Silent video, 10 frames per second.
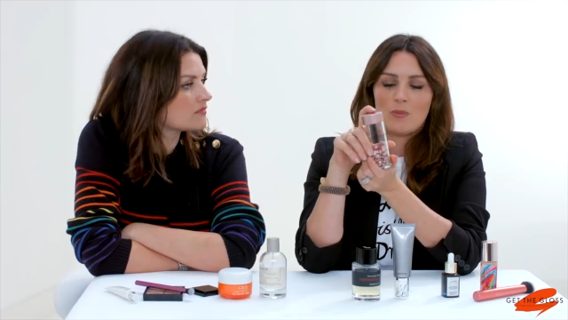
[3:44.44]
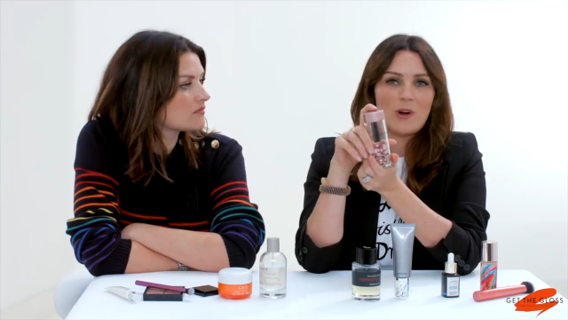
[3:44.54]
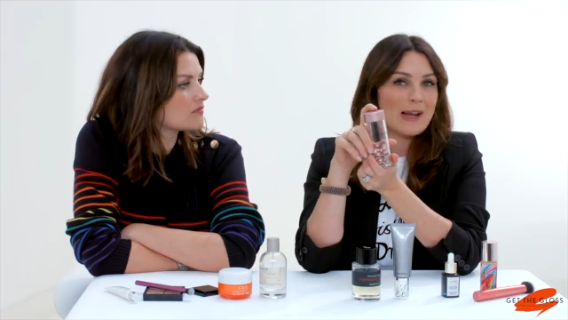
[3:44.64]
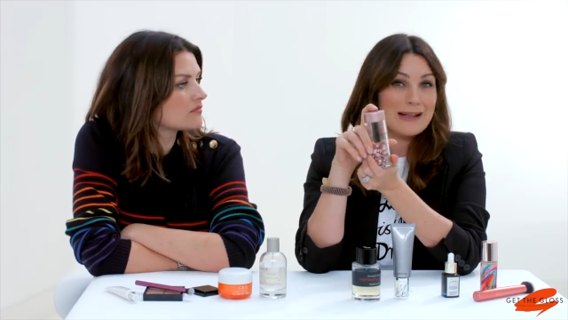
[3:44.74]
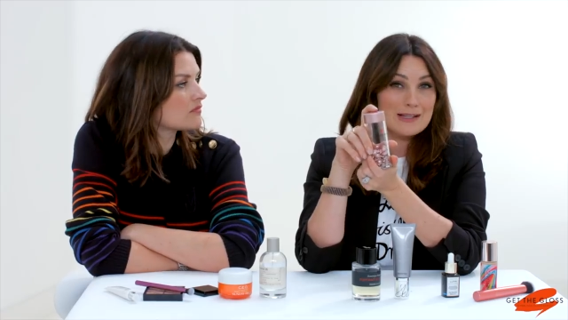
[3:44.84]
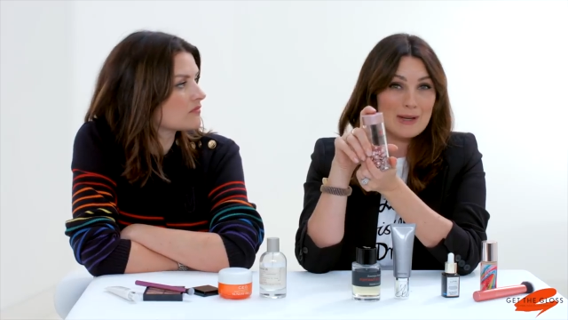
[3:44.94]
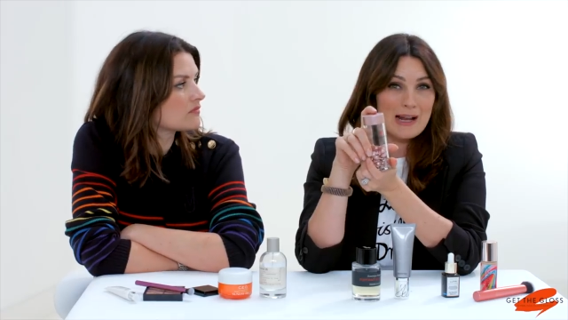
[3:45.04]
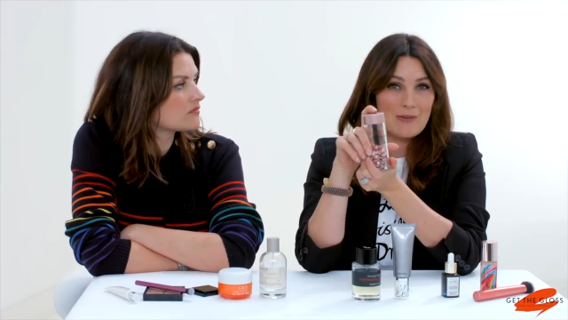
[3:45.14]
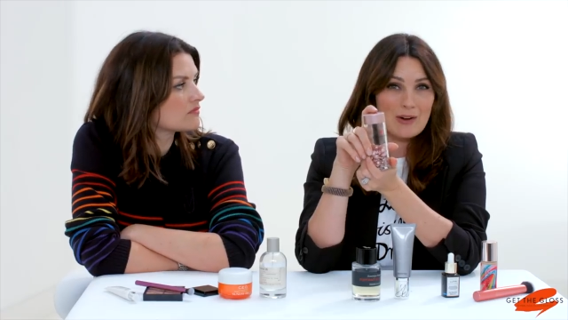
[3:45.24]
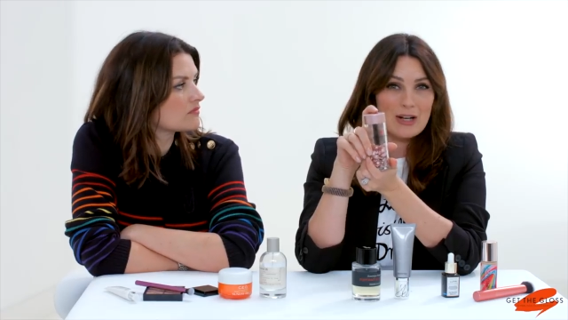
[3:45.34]
Speaker 1: when it hasn't been
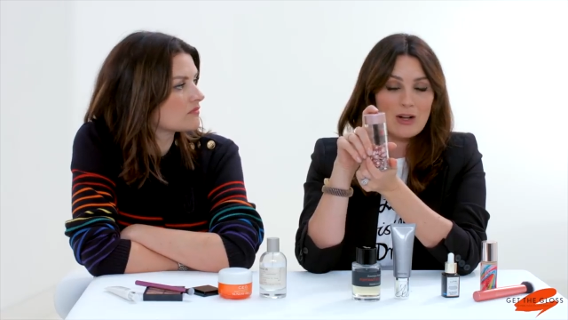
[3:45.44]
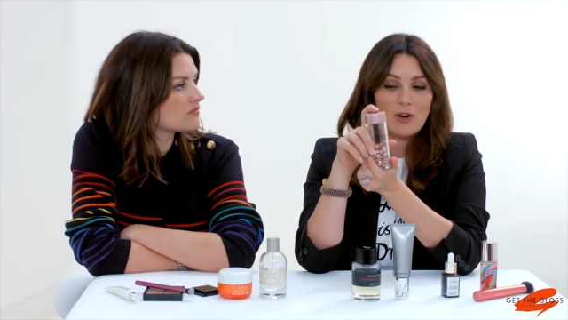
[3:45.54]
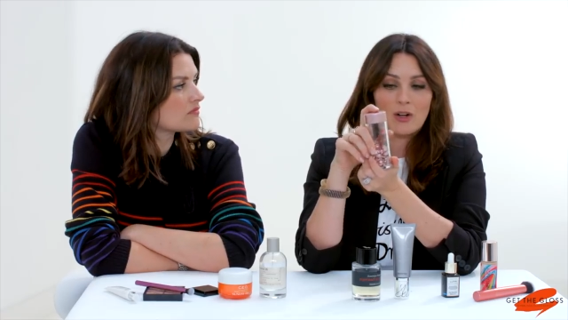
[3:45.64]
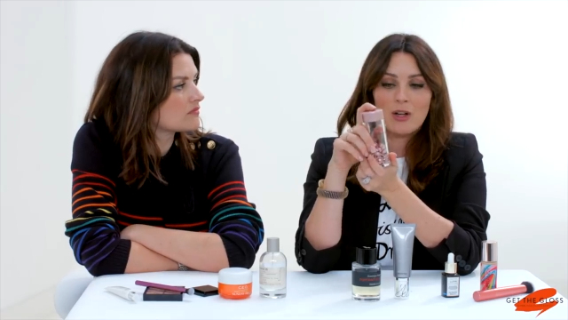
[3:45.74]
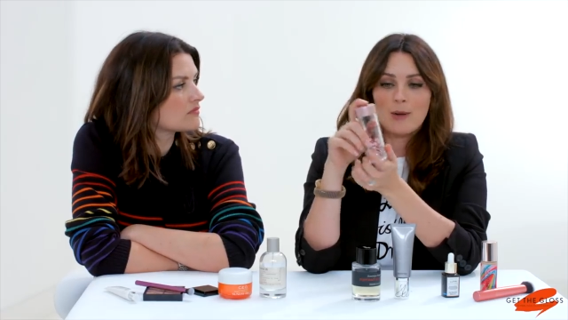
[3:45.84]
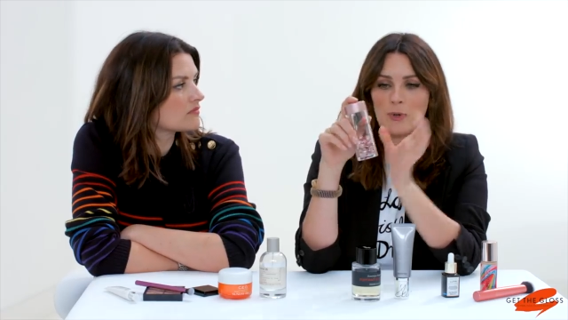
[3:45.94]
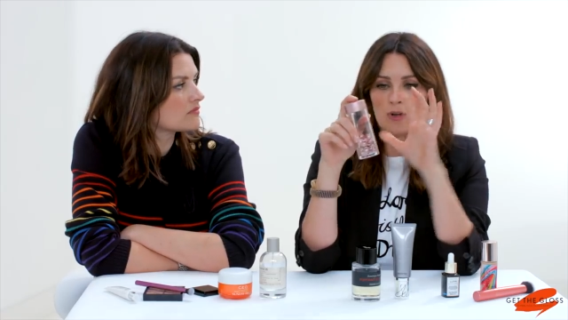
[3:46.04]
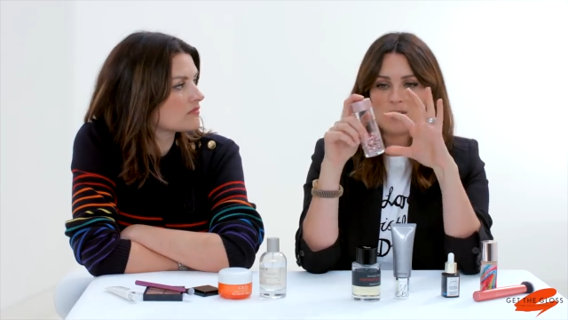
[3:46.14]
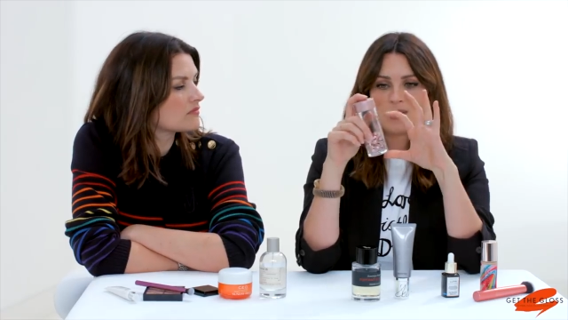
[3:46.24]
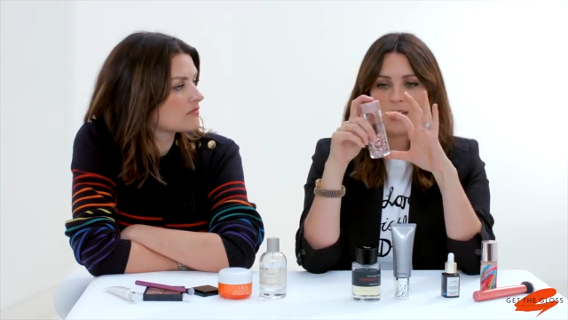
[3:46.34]
out very long? But you
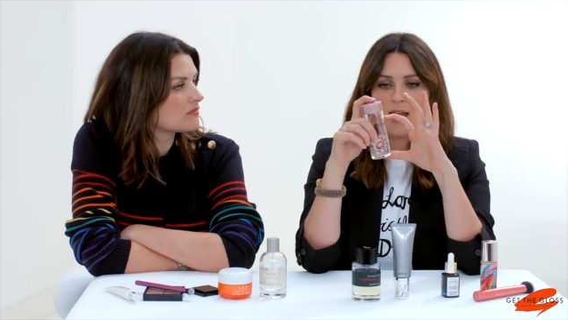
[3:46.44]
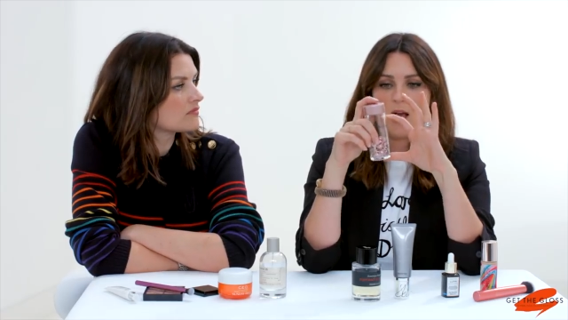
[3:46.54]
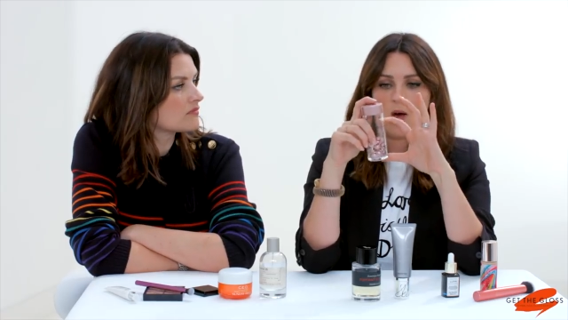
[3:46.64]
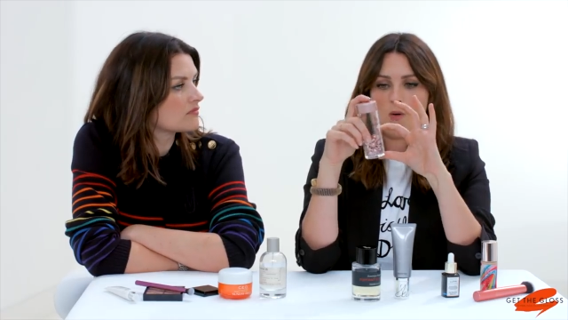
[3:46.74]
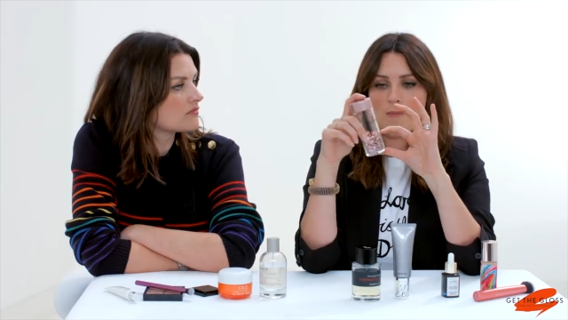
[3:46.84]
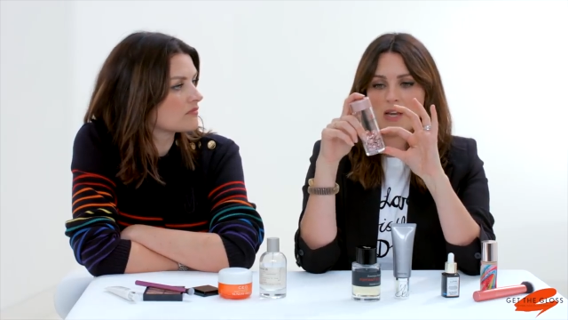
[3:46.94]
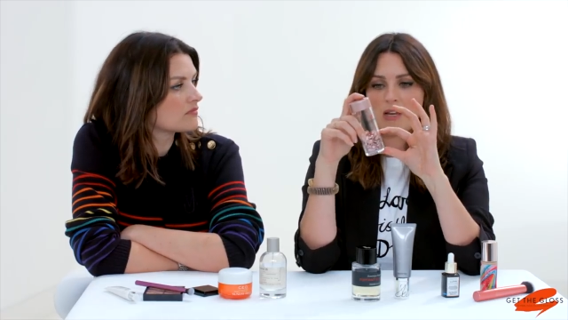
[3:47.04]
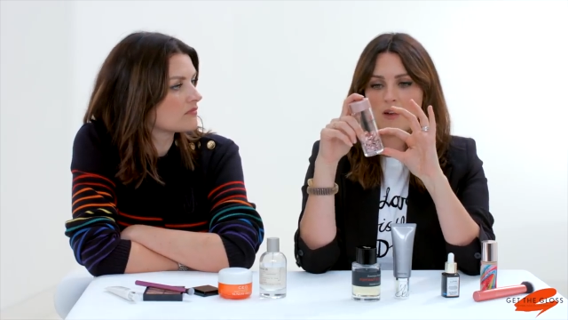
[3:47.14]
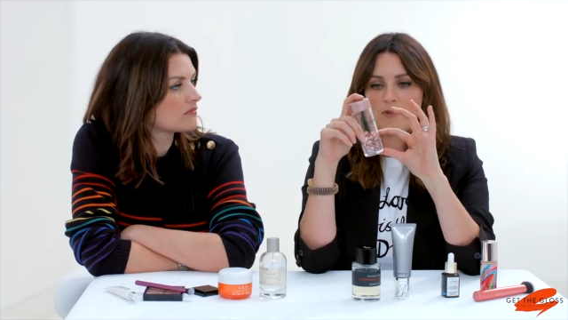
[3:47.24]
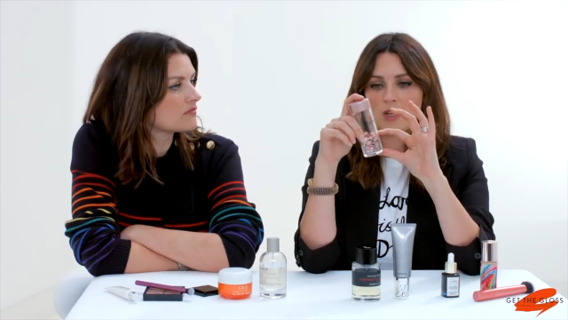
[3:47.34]
can see how
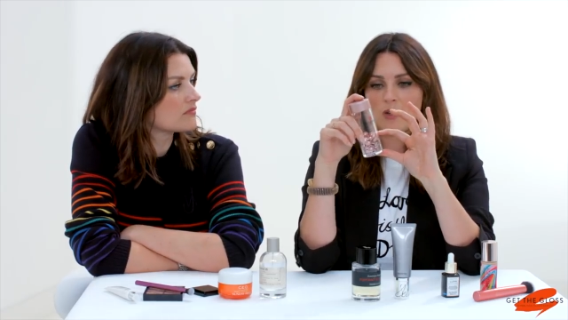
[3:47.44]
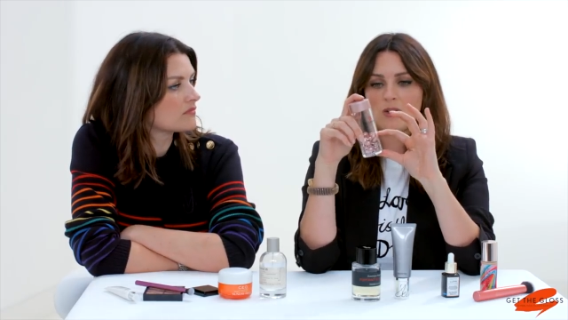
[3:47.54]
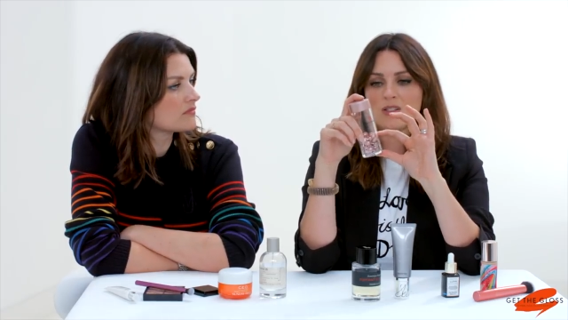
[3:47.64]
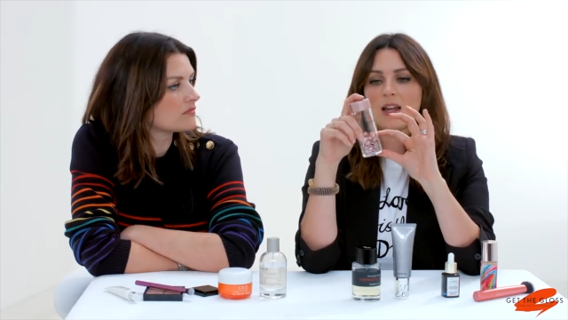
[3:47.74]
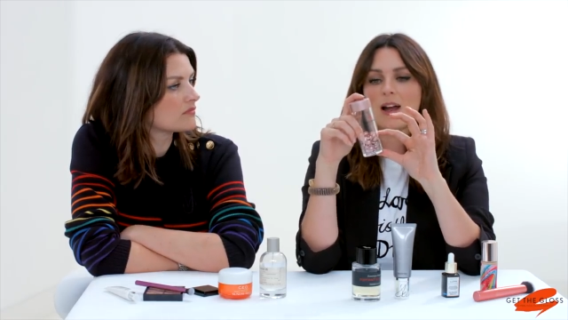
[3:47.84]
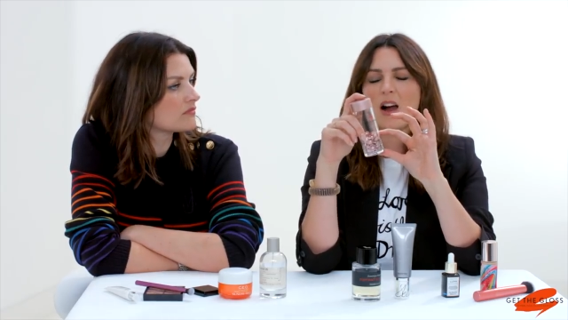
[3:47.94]
many I've used.